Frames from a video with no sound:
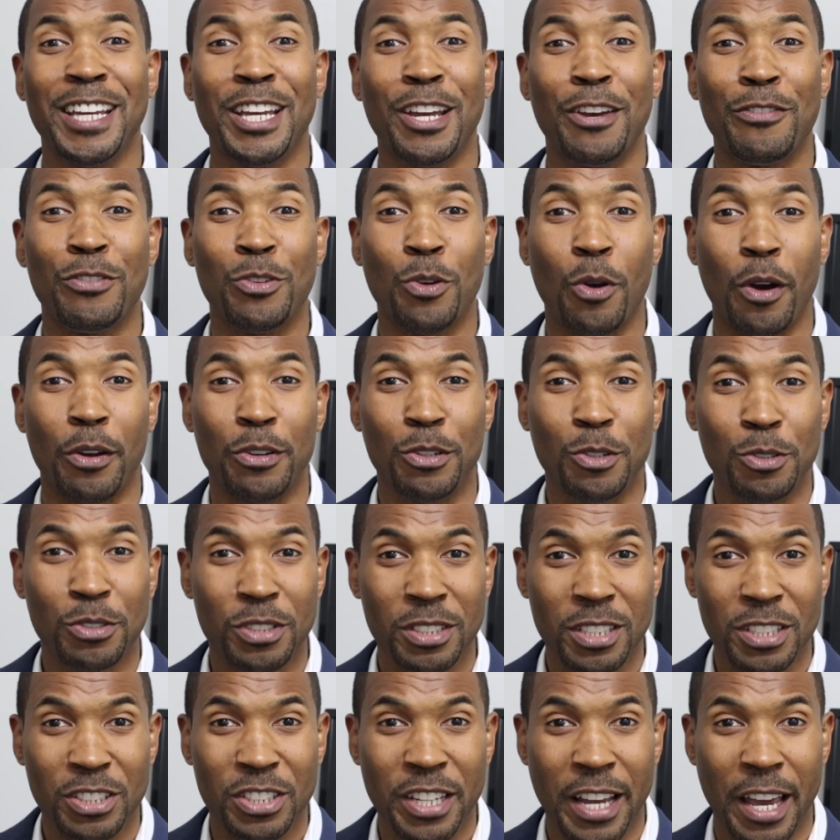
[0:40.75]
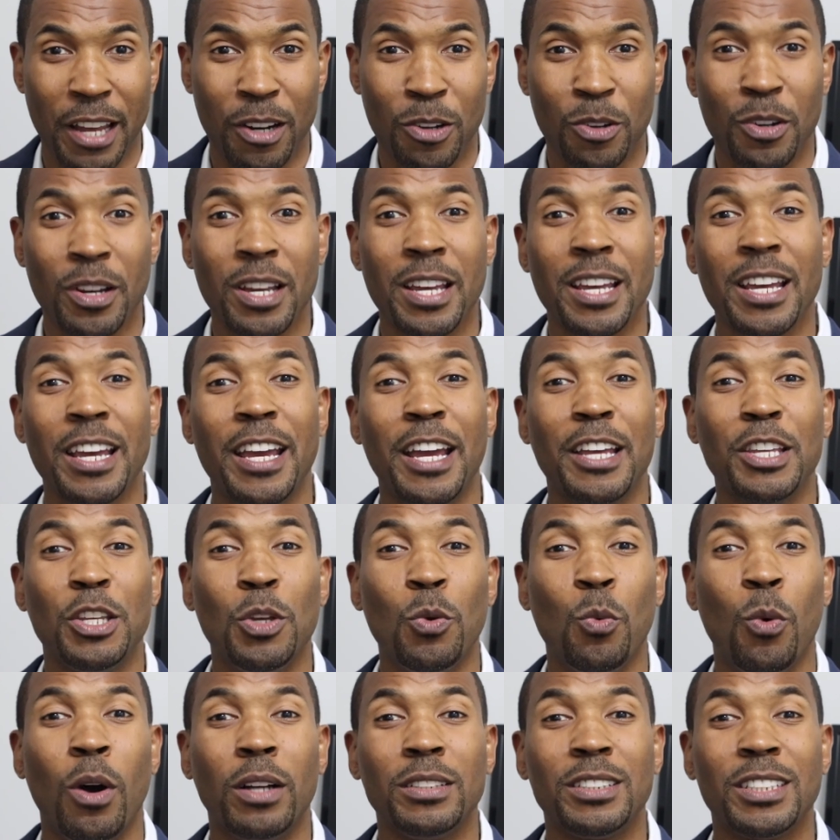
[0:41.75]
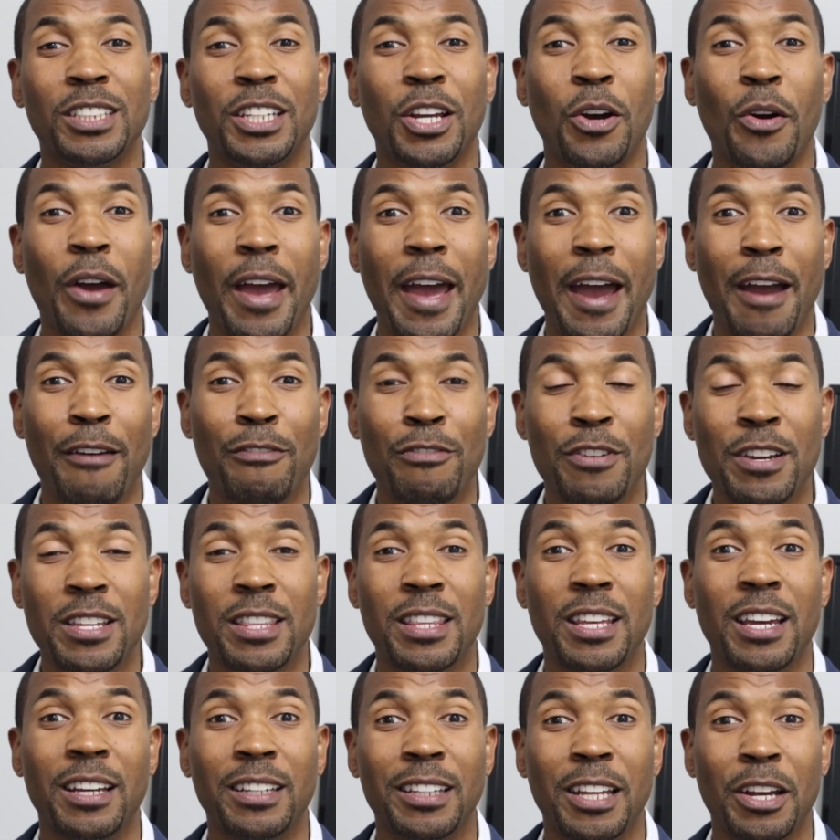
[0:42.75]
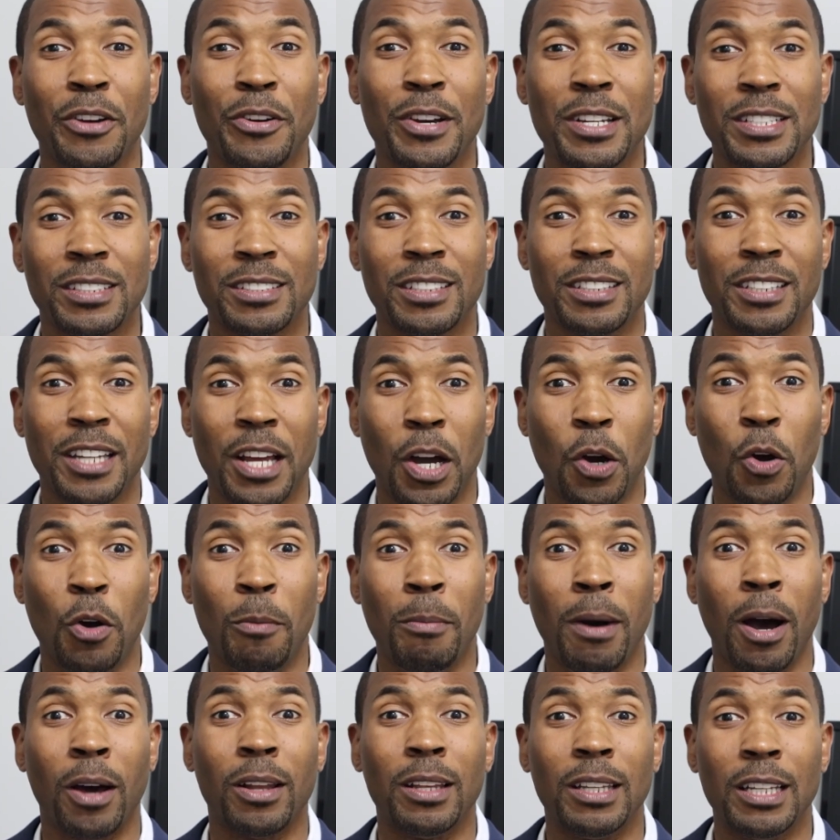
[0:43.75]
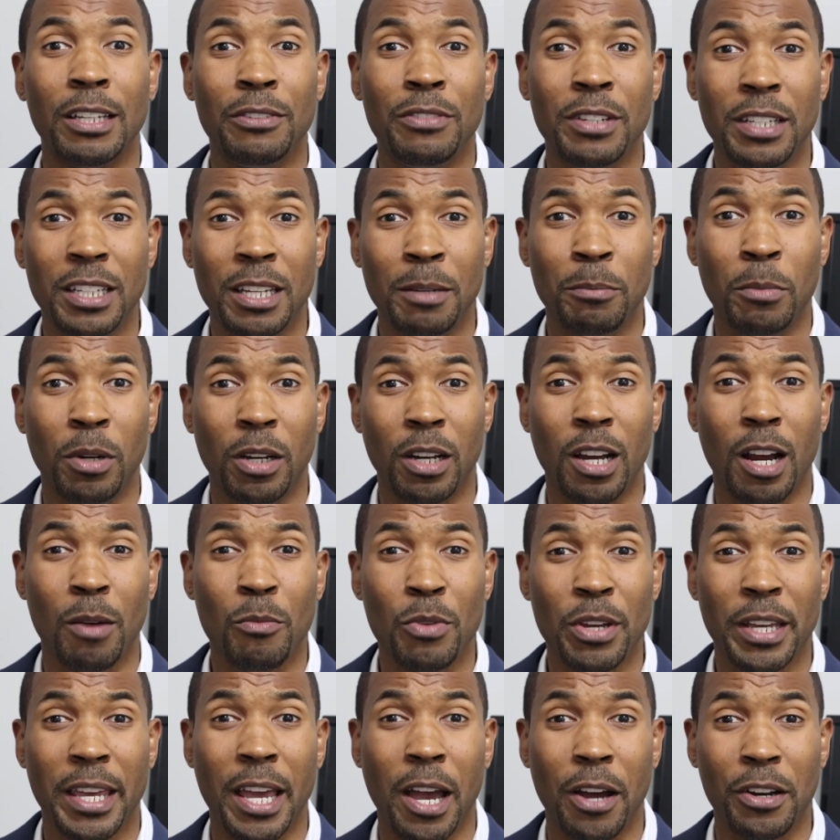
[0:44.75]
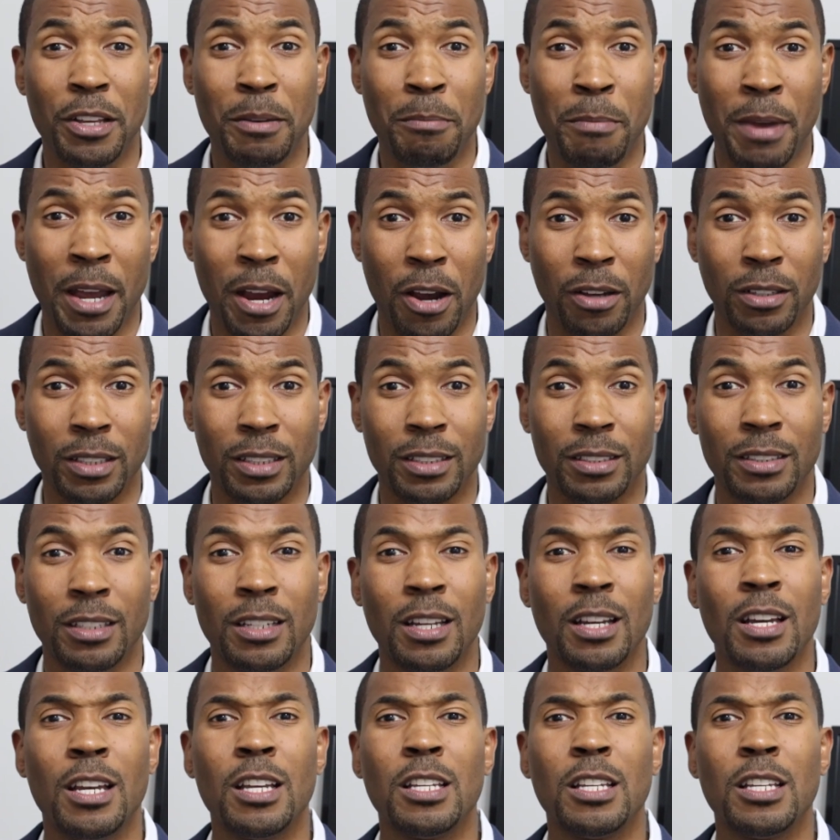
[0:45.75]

If you are new to the channel and you want to know everything there is to know about living in Montgomery County, Maryland,